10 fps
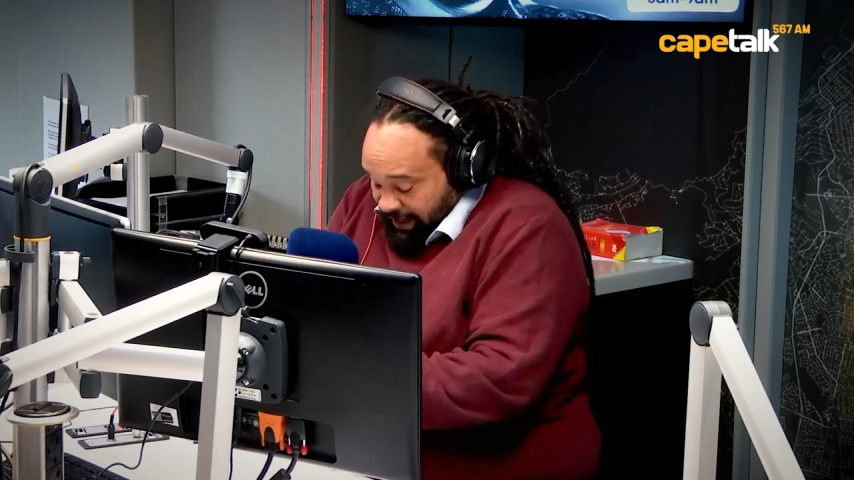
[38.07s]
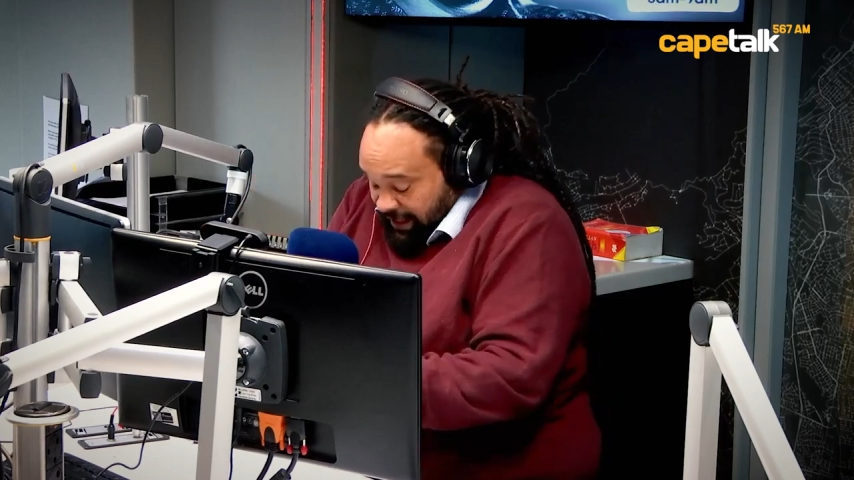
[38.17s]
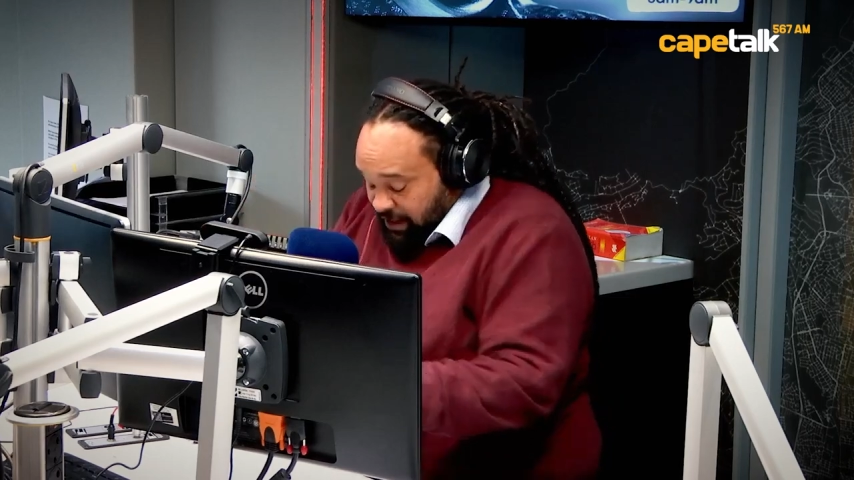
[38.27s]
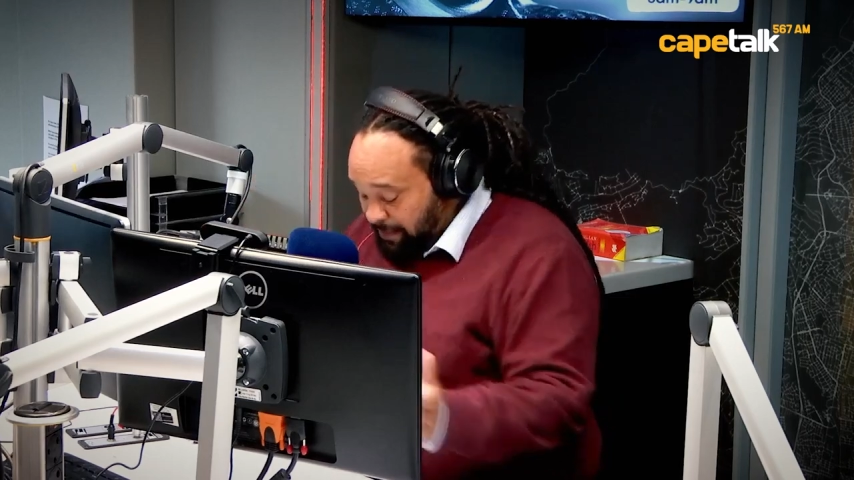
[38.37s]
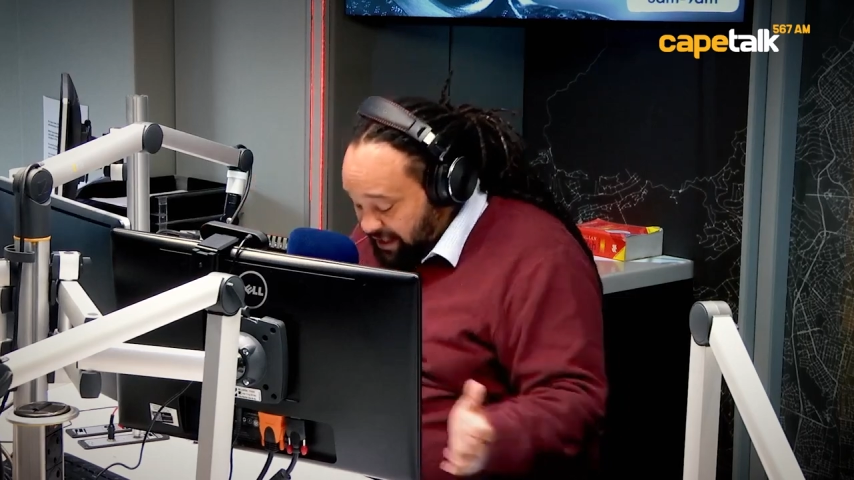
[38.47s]

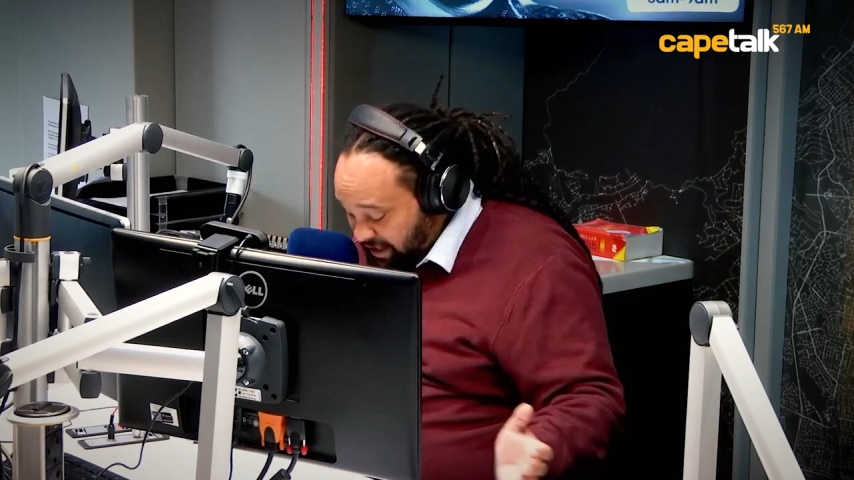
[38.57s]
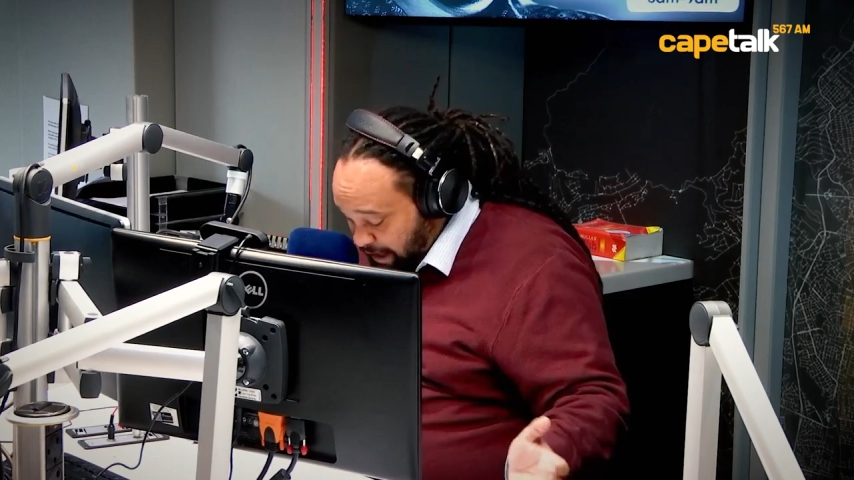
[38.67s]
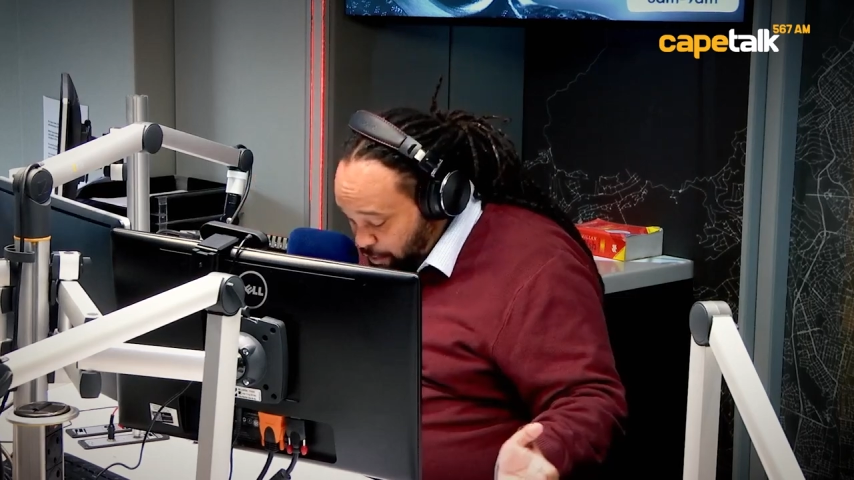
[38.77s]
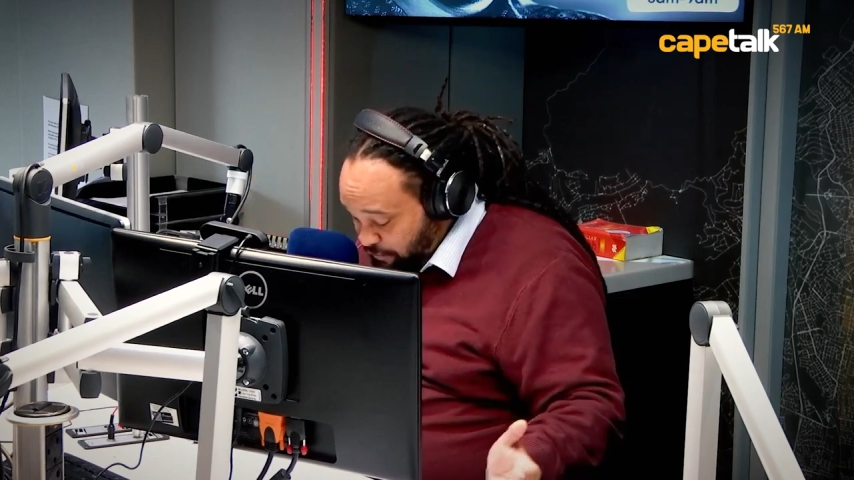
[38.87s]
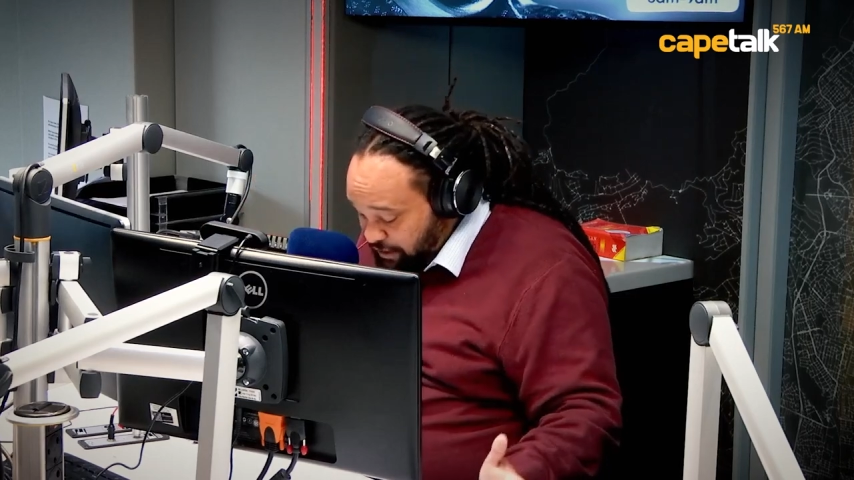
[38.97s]
In the
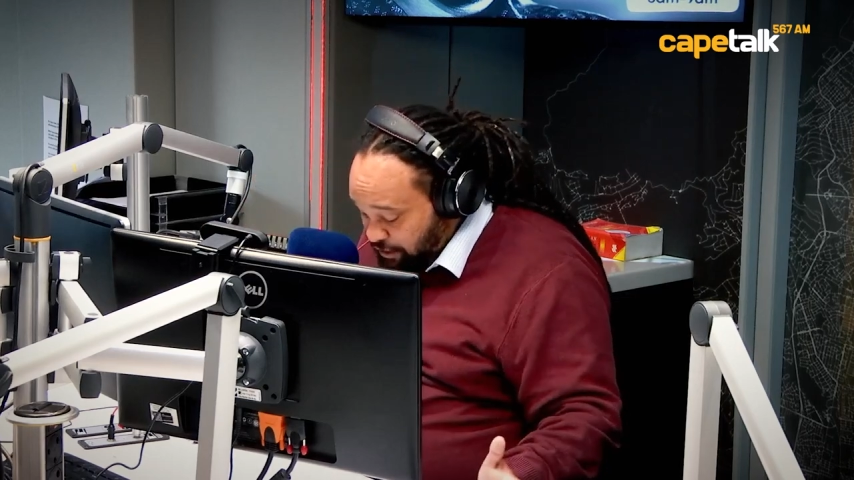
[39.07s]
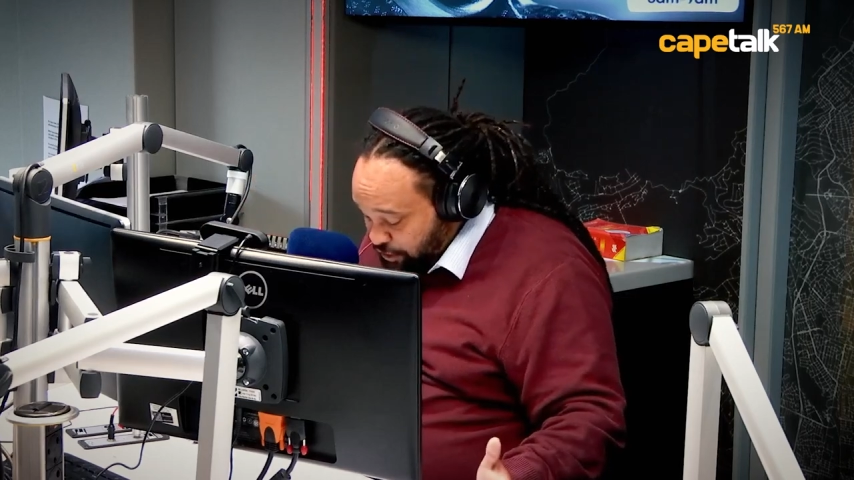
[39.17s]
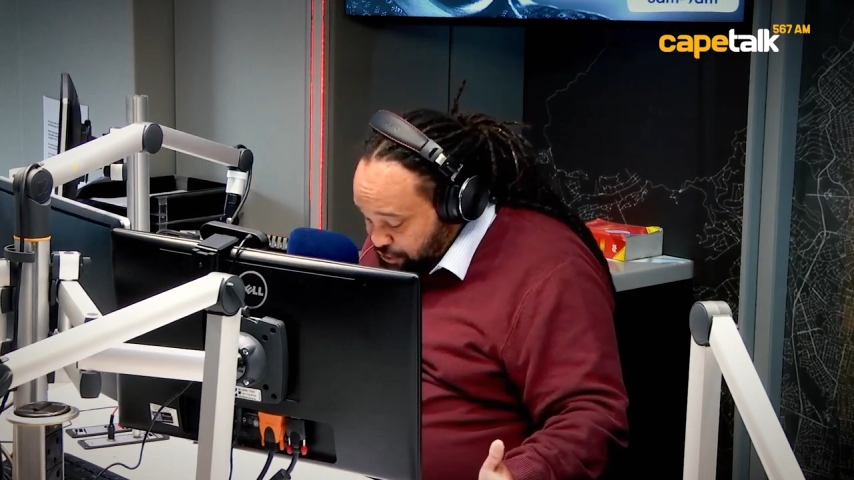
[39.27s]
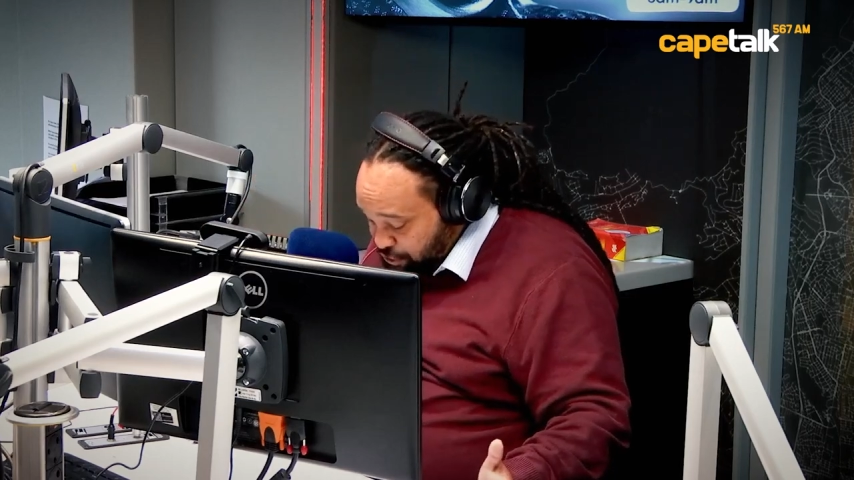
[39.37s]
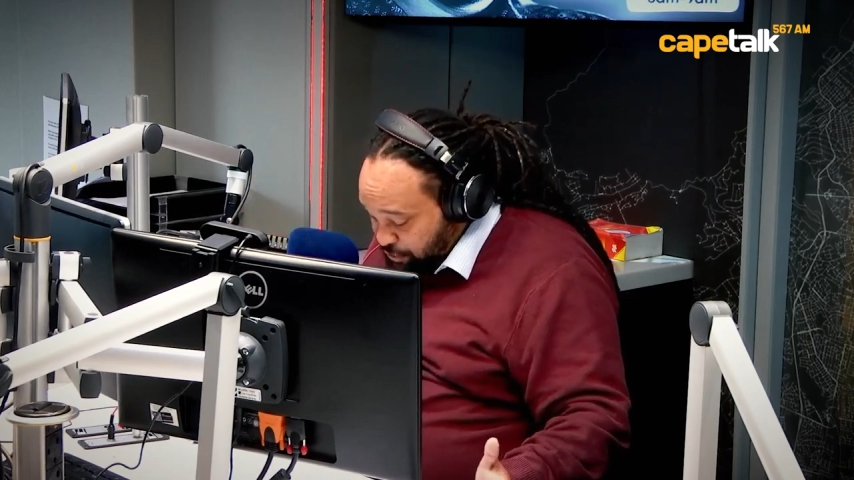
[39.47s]
meantime, over the
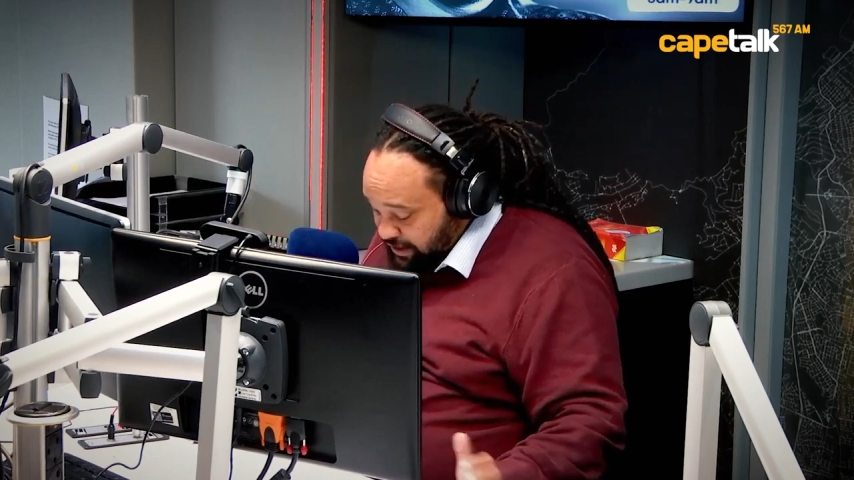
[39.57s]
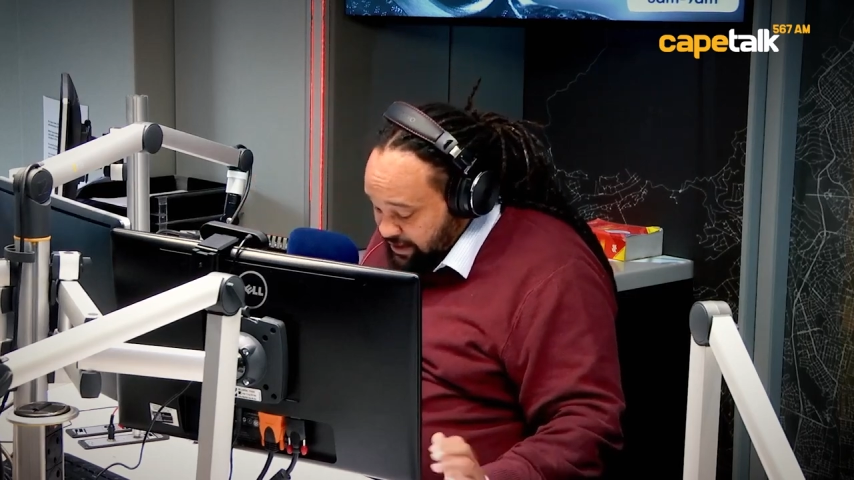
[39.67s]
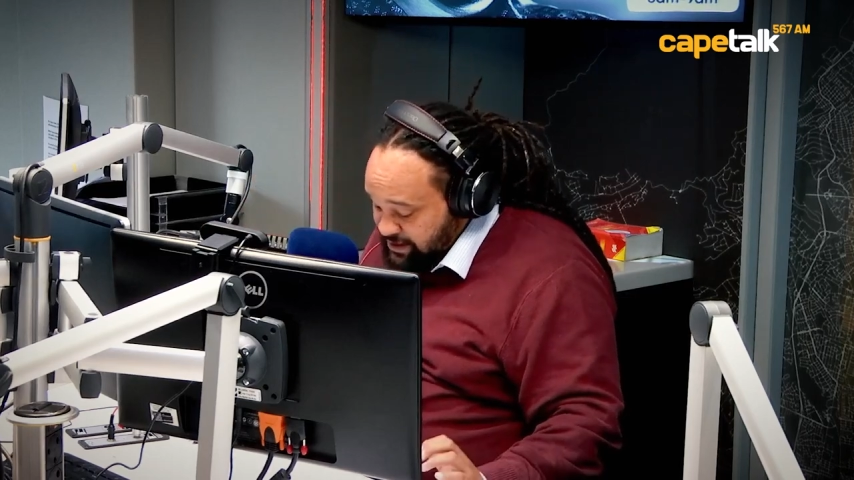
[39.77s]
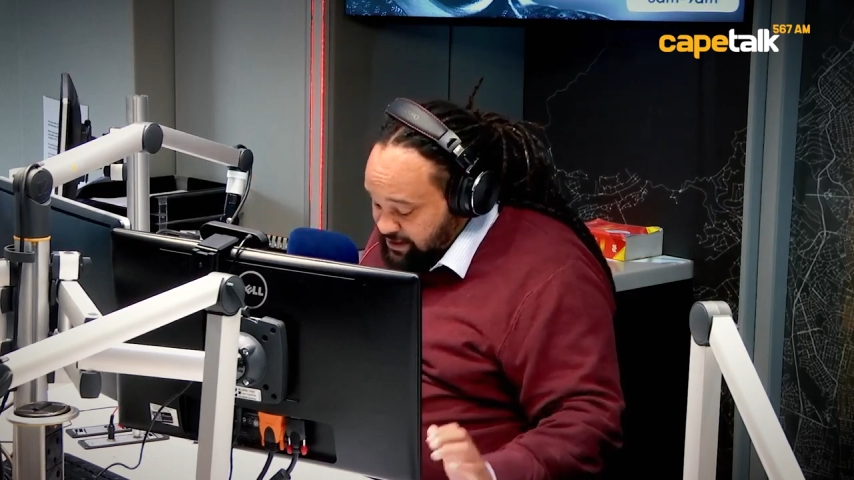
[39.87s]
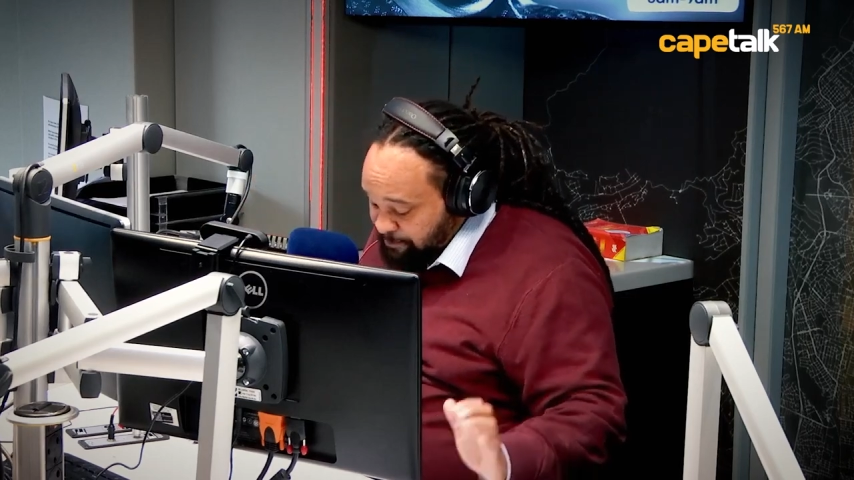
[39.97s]
last 2
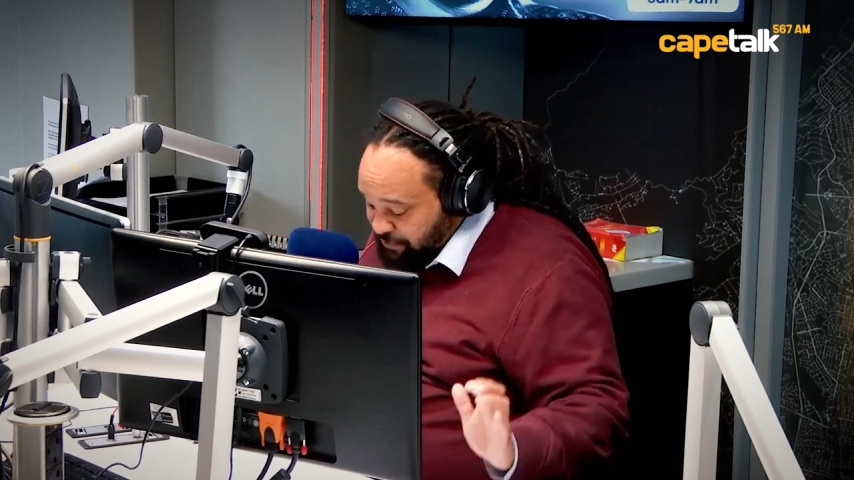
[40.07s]
years,